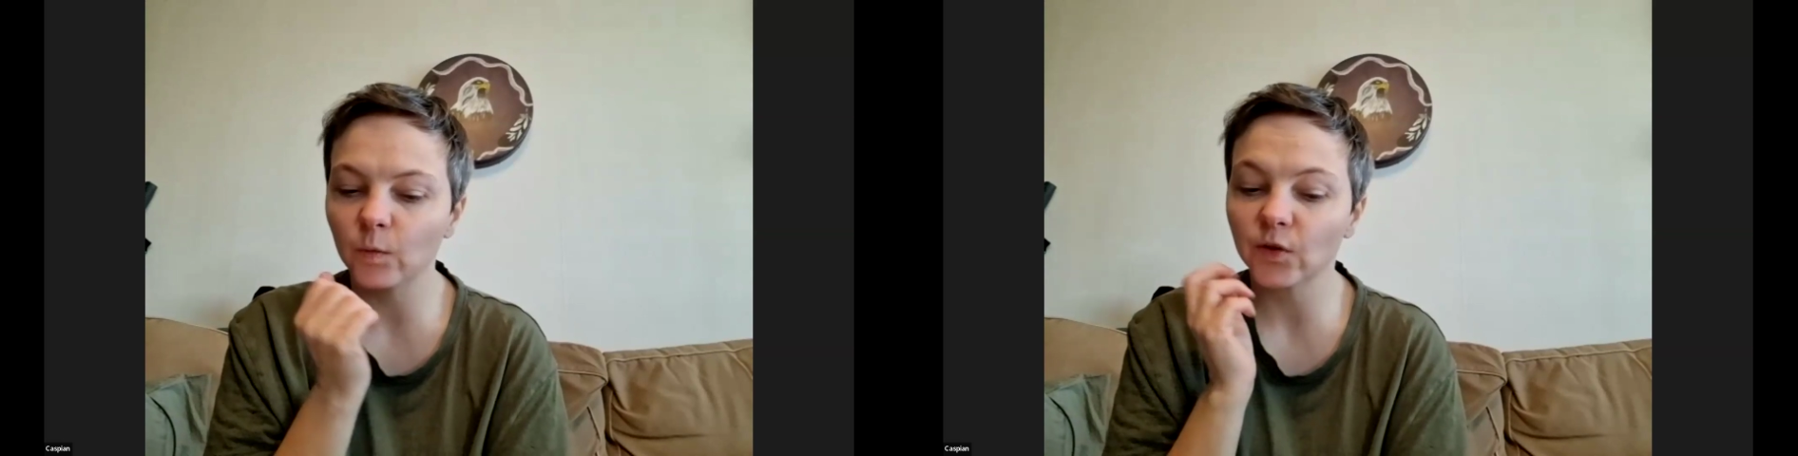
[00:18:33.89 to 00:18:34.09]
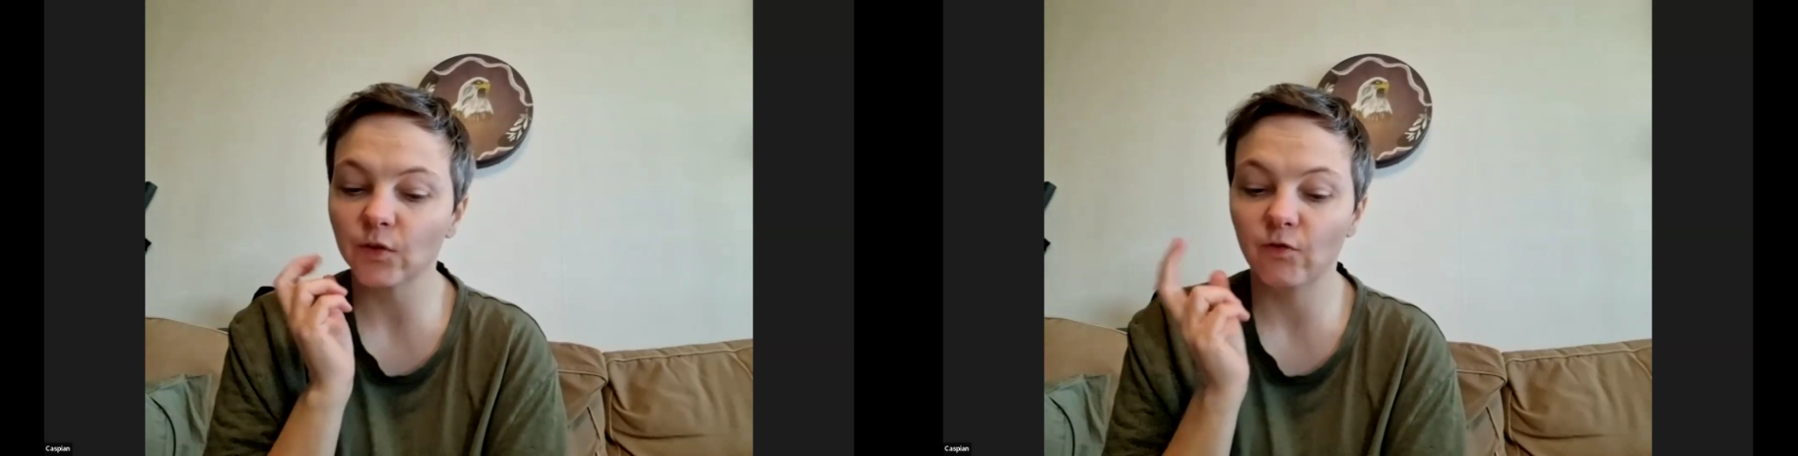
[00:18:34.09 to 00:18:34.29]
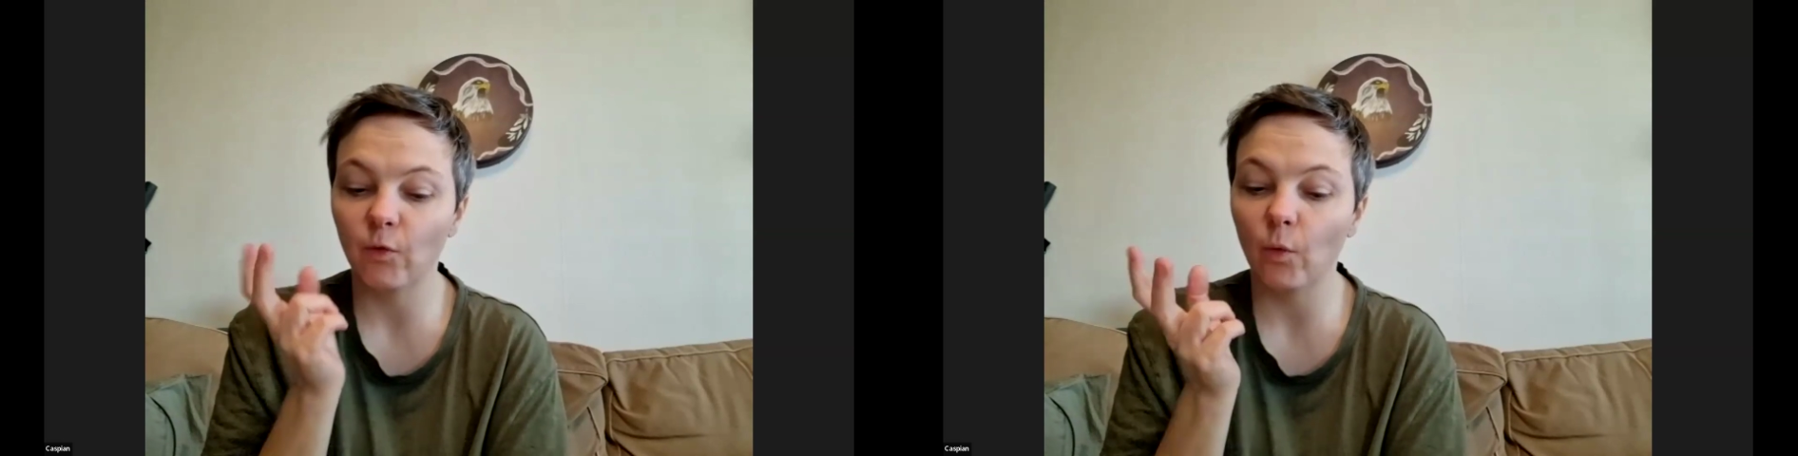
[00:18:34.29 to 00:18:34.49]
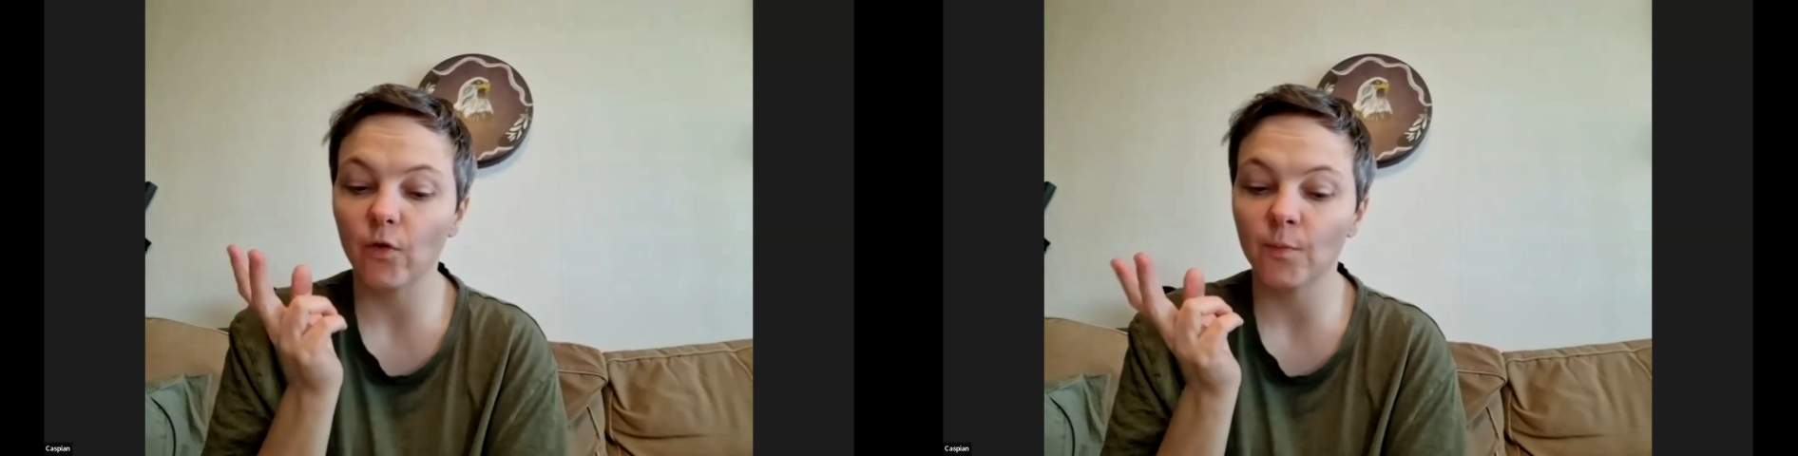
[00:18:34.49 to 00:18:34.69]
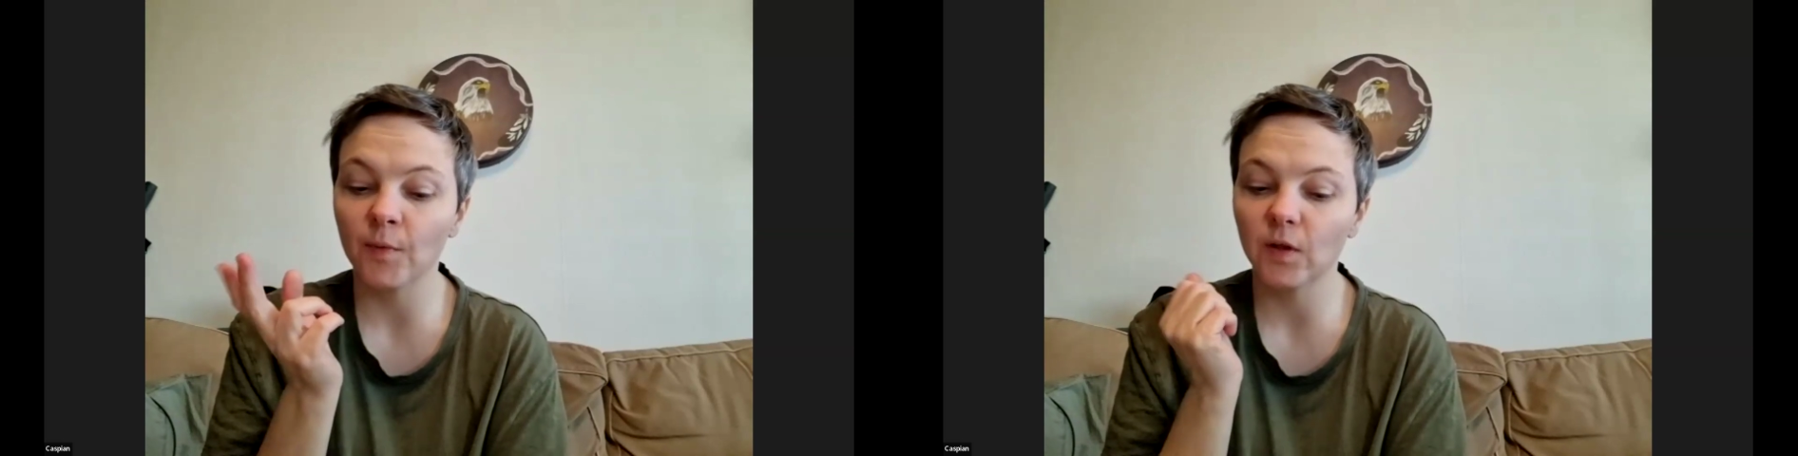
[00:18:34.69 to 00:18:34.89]
was the
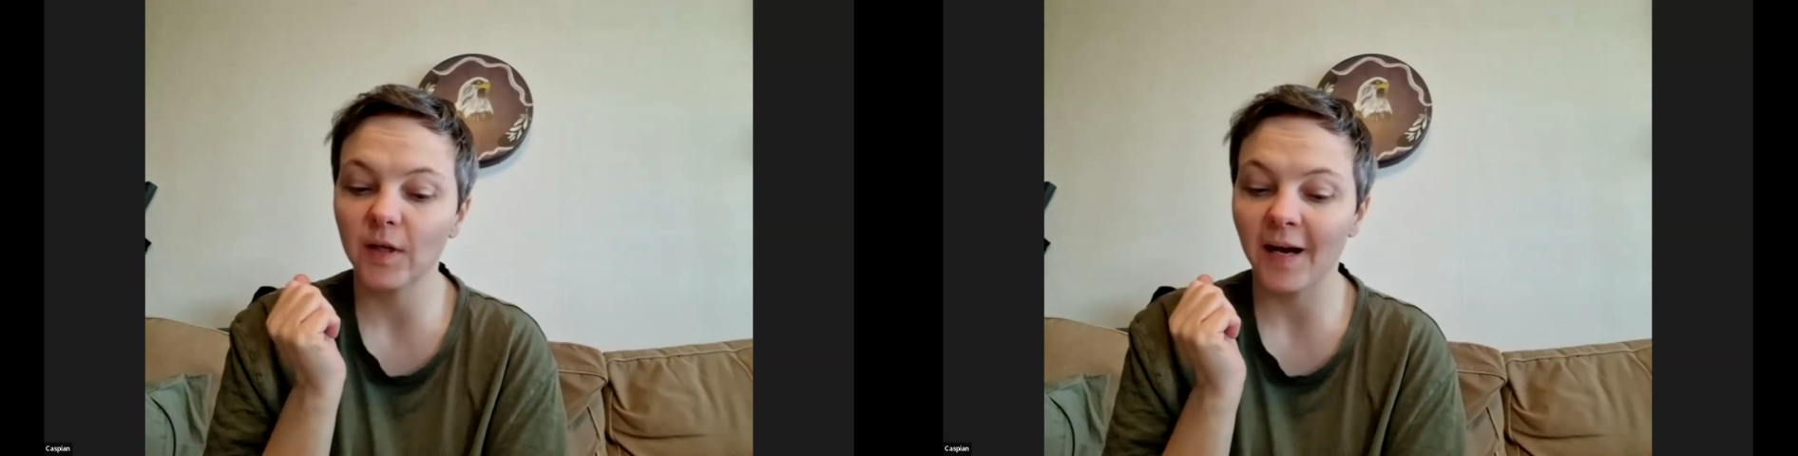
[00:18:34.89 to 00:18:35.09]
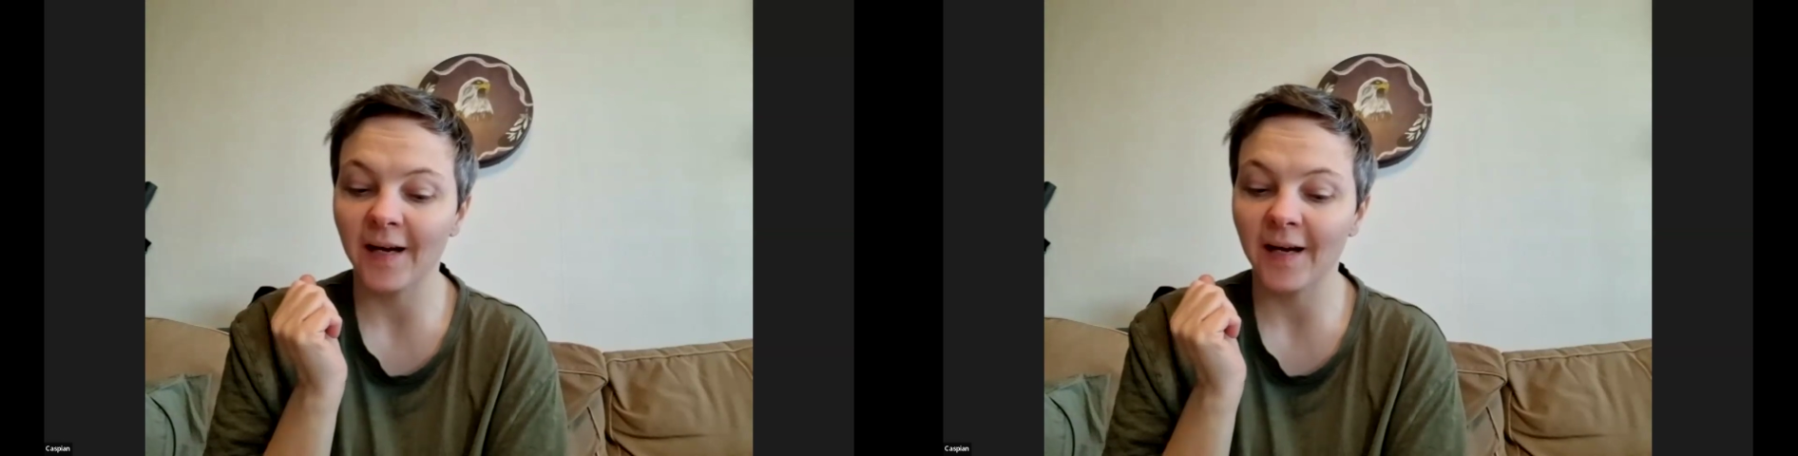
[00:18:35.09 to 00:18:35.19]
fourth book